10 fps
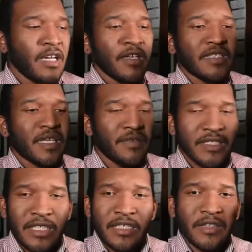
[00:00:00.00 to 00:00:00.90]

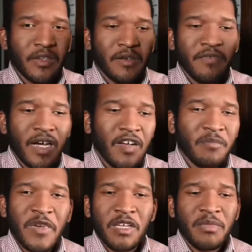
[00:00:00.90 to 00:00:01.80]
17 to 35
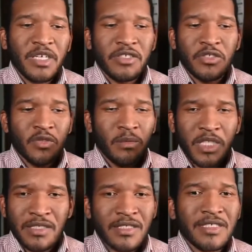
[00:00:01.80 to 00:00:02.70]
millimeter zoom
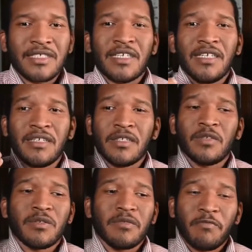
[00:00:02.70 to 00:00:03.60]
lenses
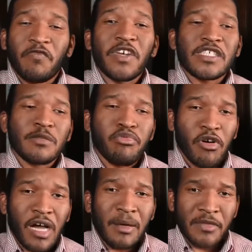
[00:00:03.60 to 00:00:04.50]
and fixed
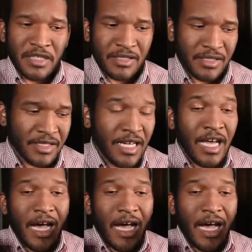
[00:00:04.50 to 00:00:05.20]
prime lenses.